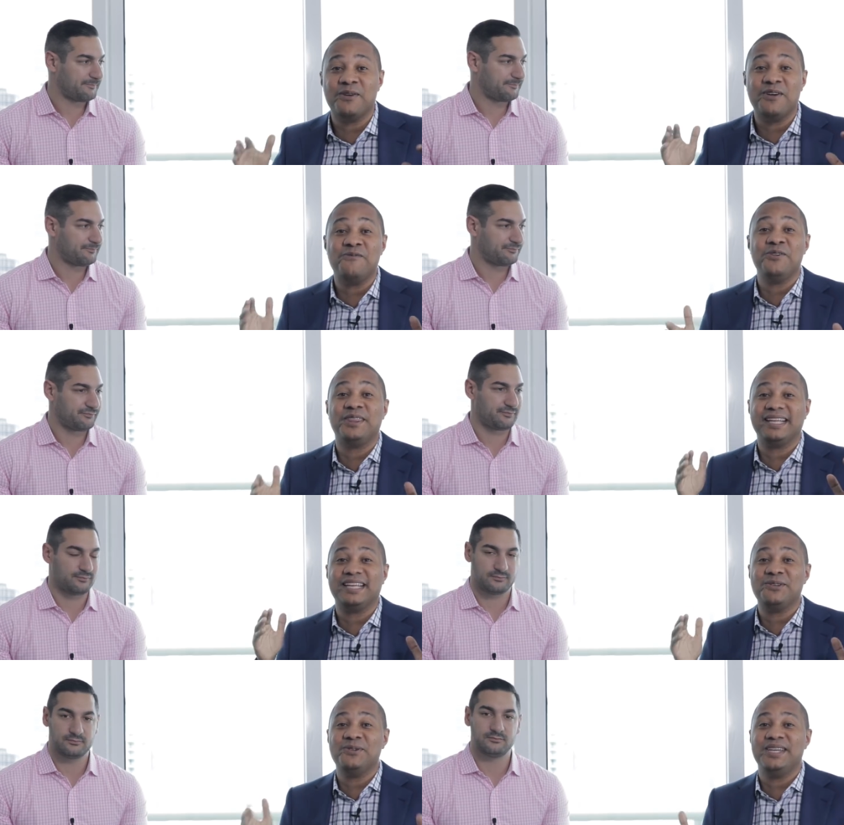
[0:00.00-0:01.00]
Speaker 1: you have everything
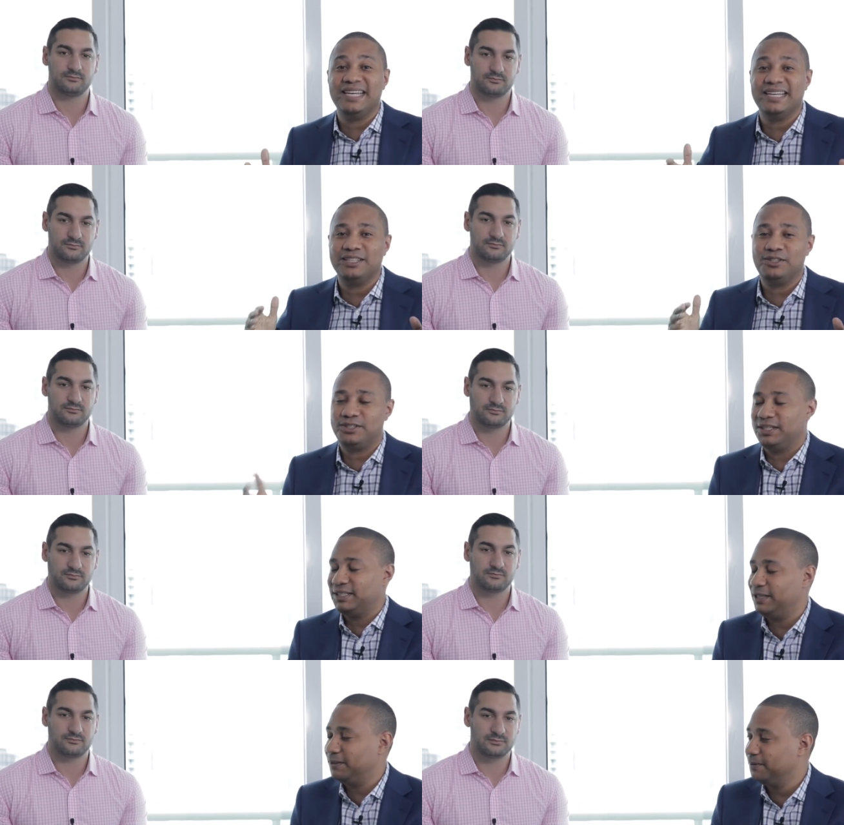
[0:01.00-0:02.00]
that you need to
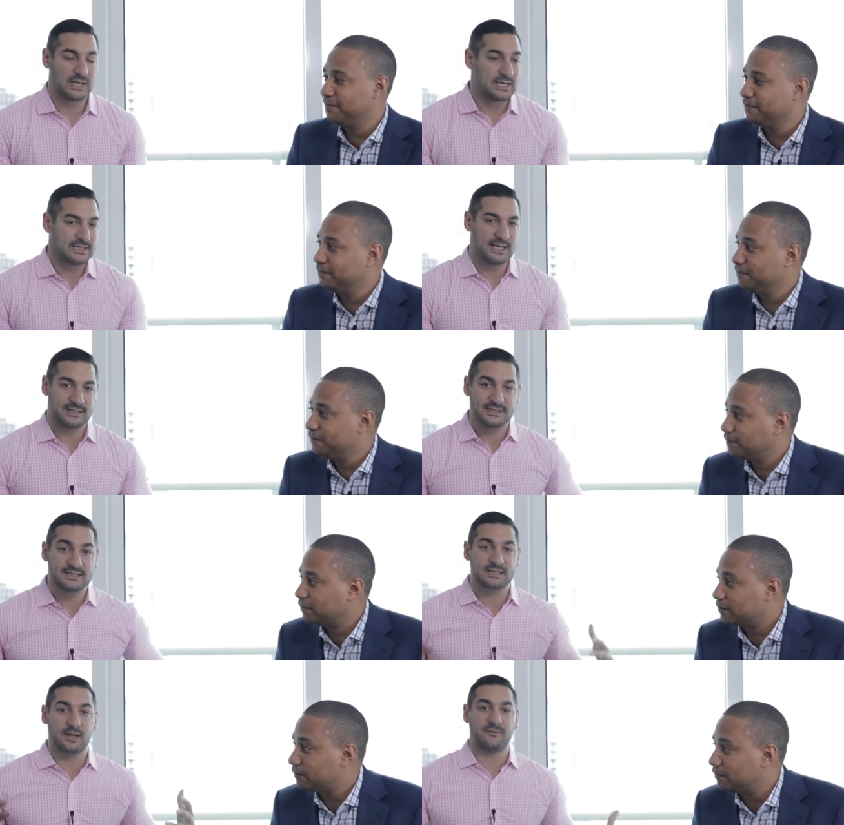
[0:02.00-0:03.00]
succeed. Yeah, this
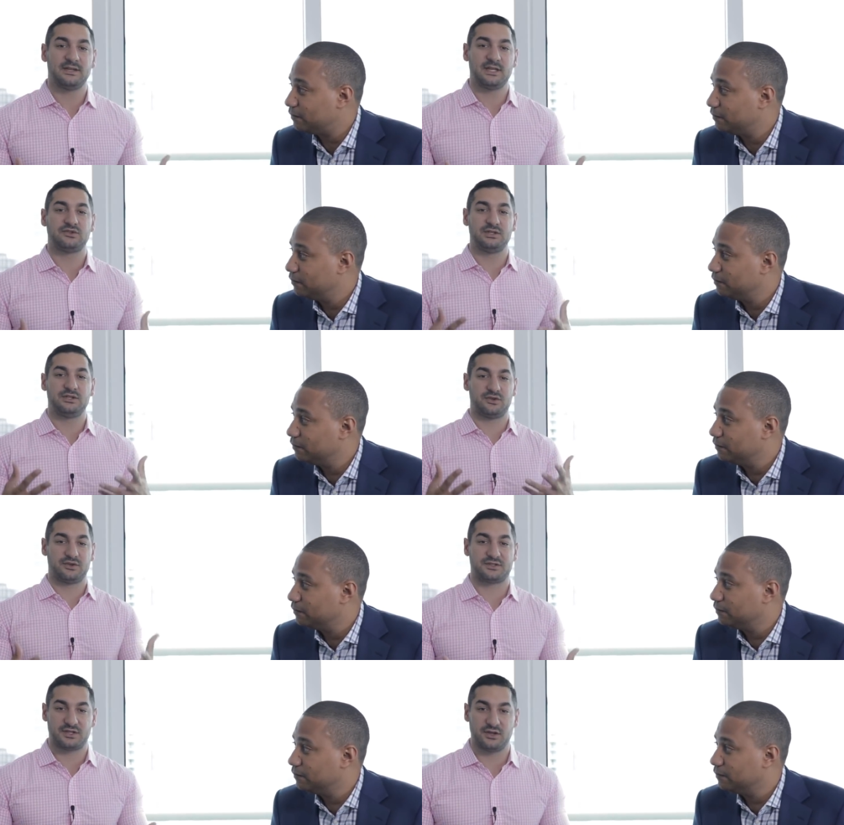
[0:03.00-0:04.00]
is something that you need to
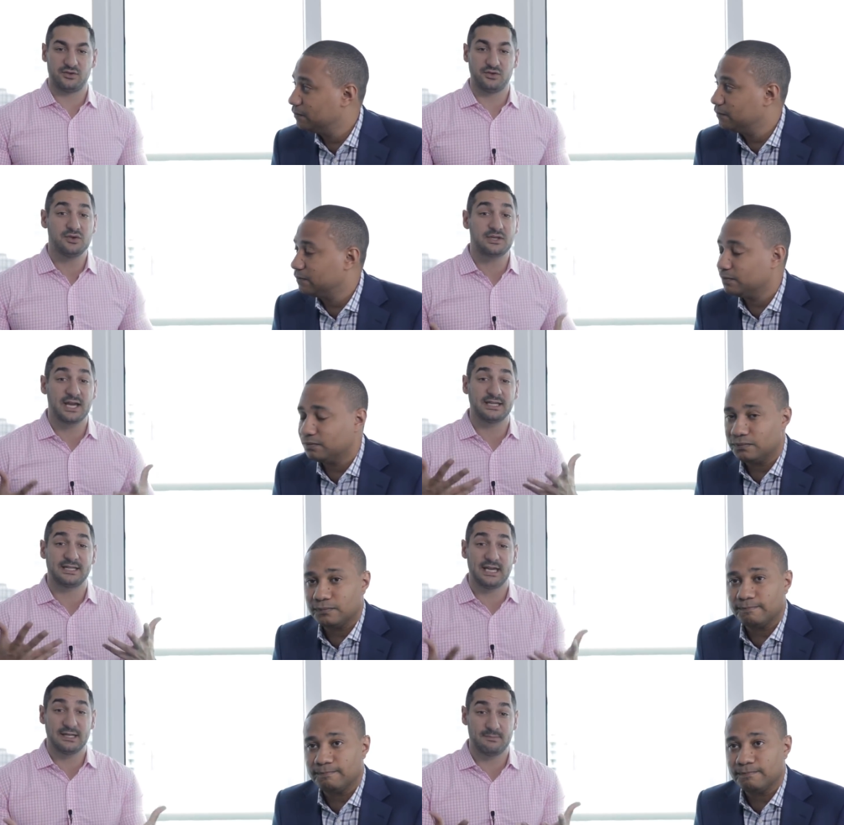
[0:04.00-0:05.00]
understand. You
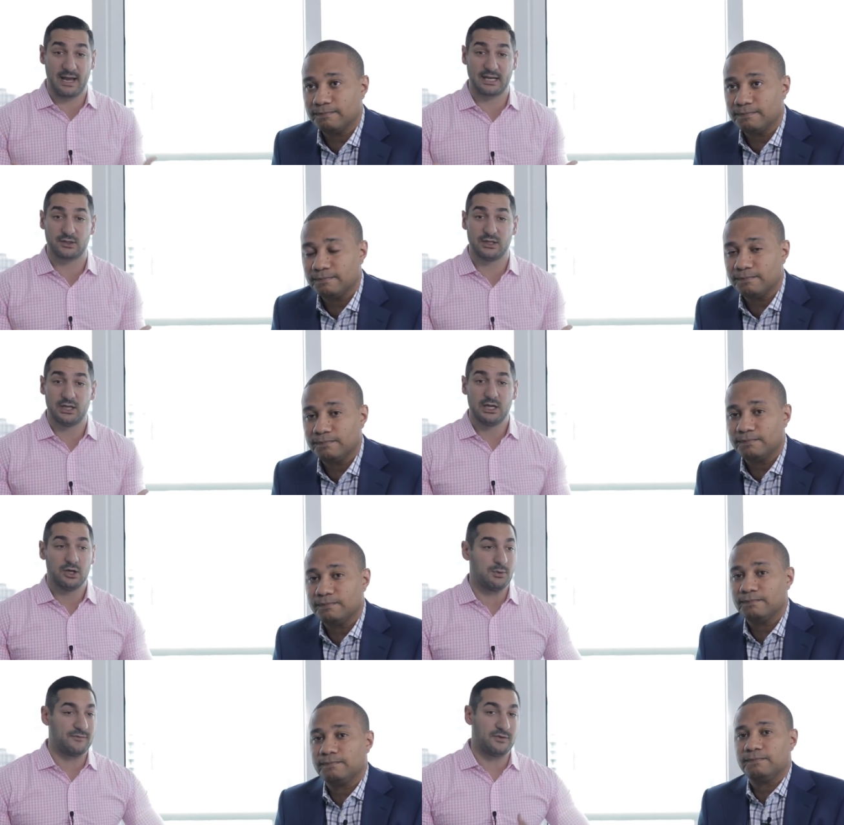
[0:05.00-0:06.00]
can get back
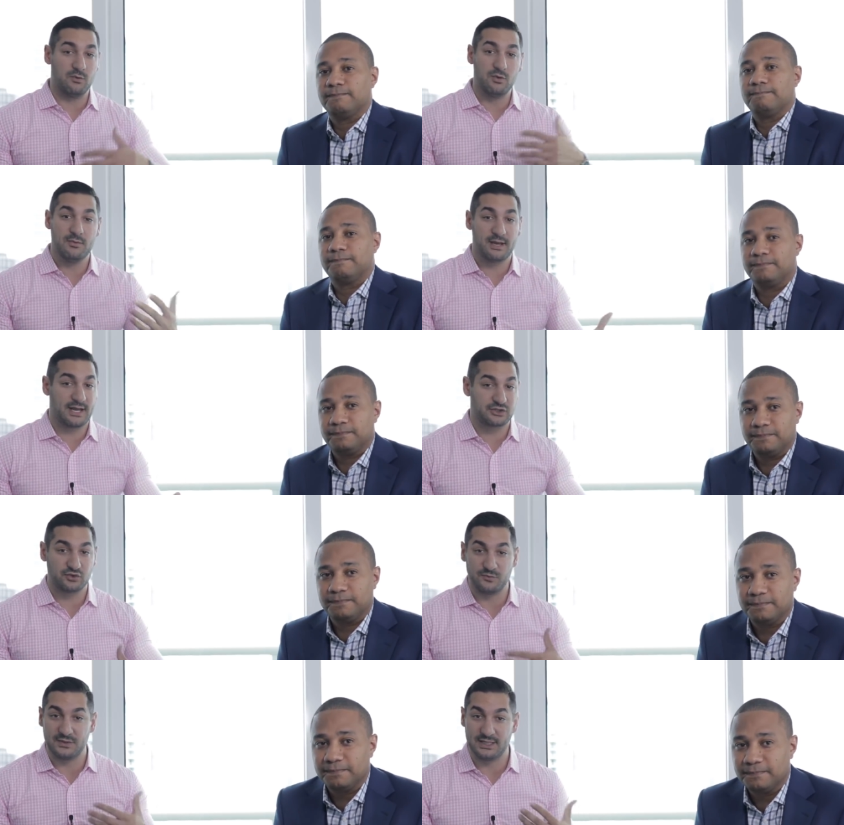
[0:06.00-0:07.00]
with the woman
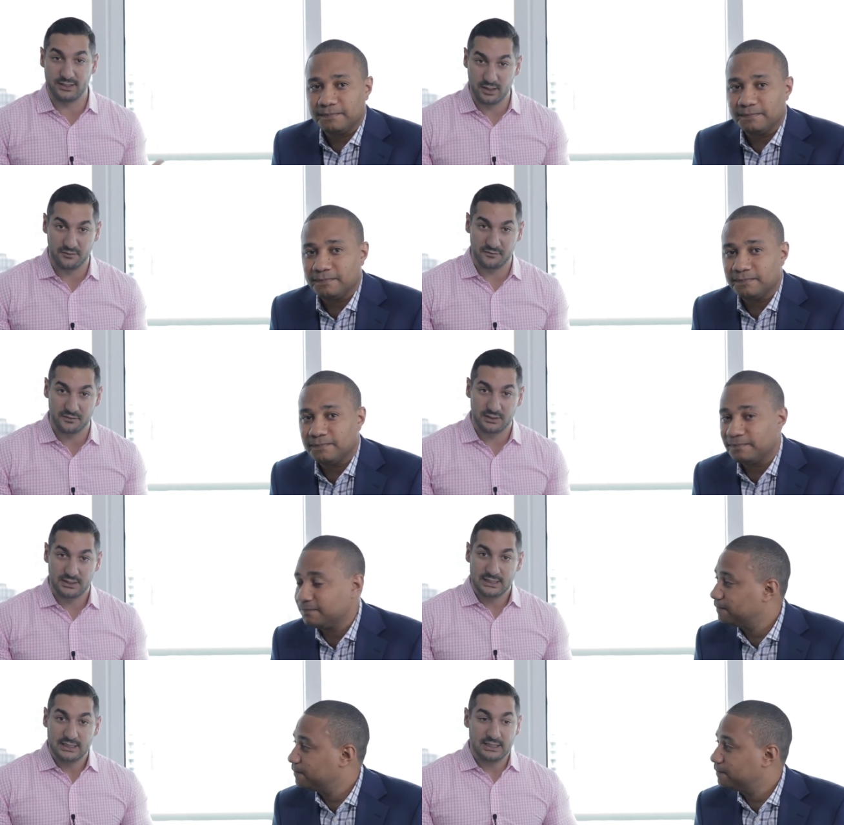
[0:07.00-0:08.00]
that you really love.
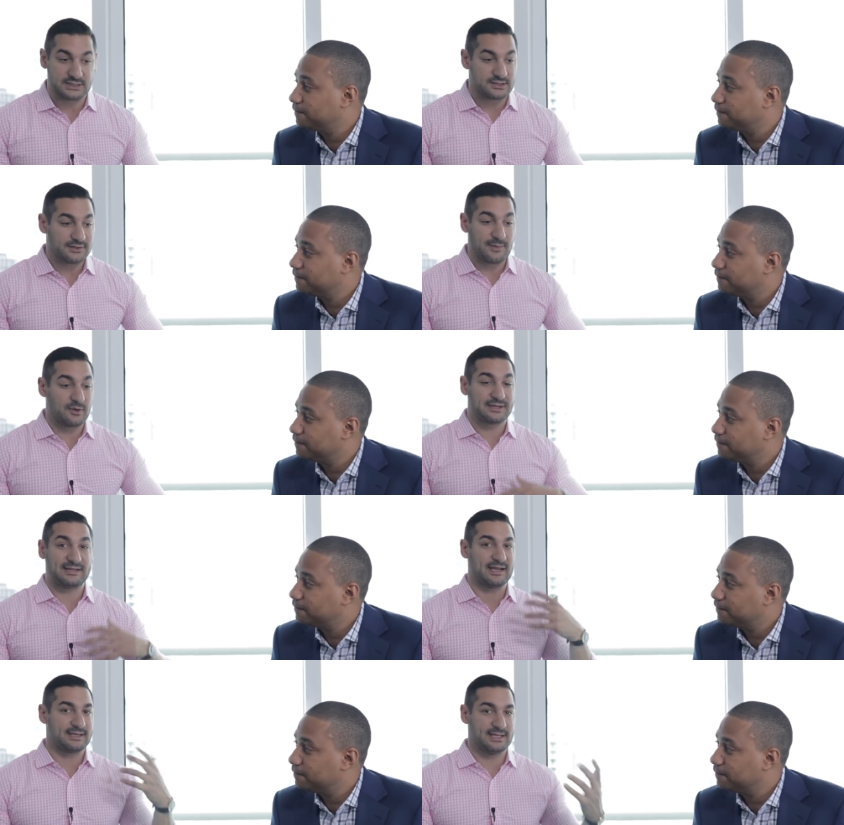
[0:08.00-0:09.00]
It's not
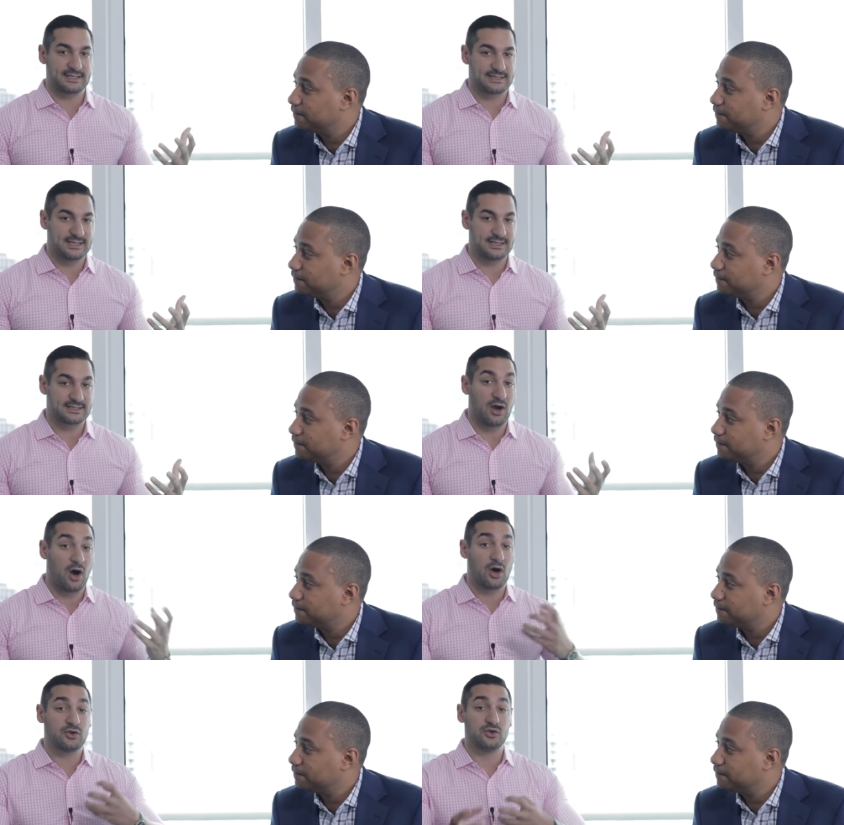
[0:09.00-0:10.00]
about techniques, it's
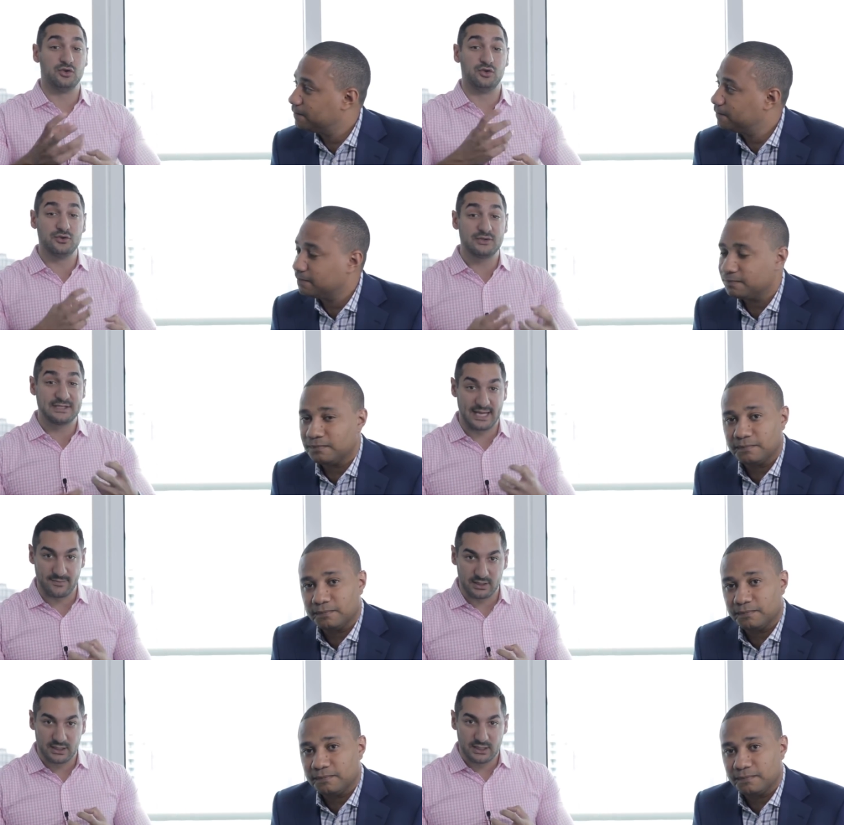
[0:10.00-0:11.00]
how you use
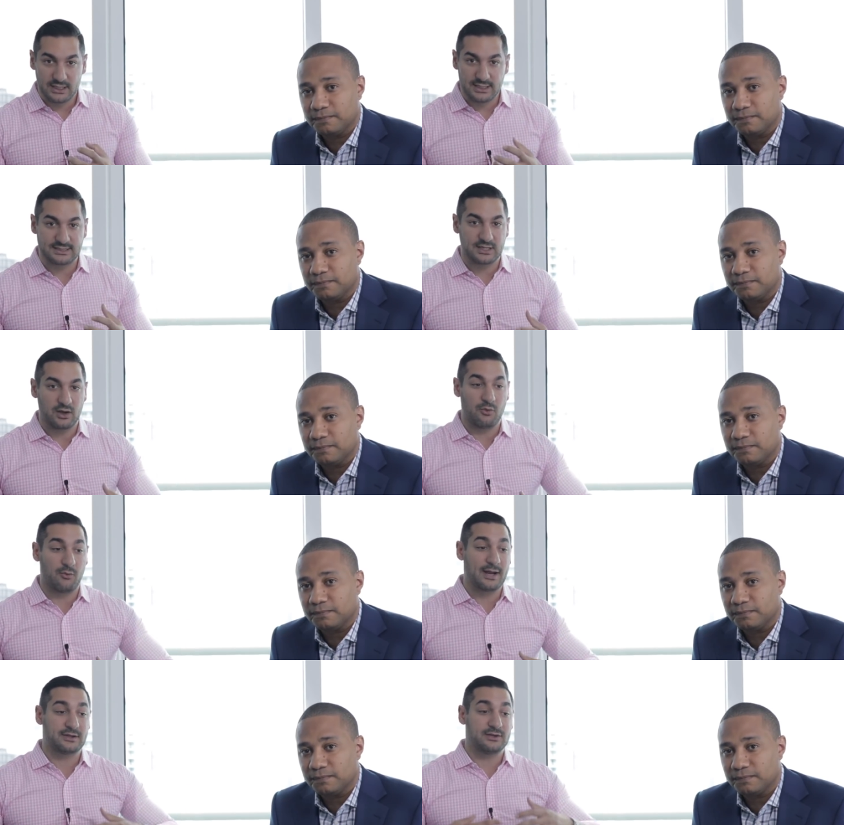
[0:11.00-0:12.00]
them. It's
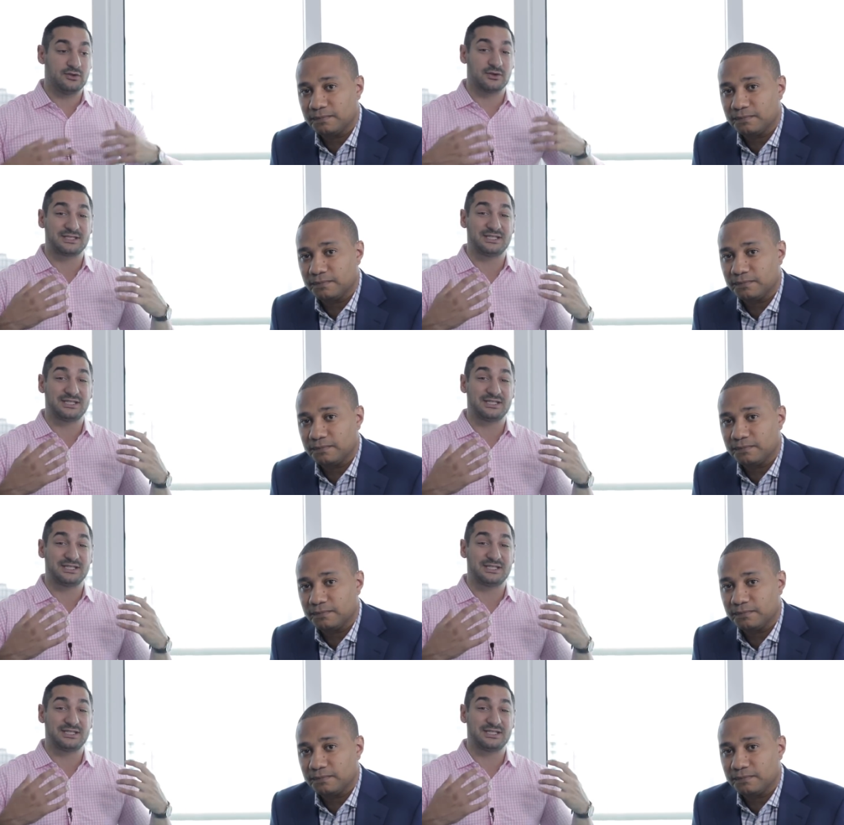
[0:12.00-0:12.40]
what your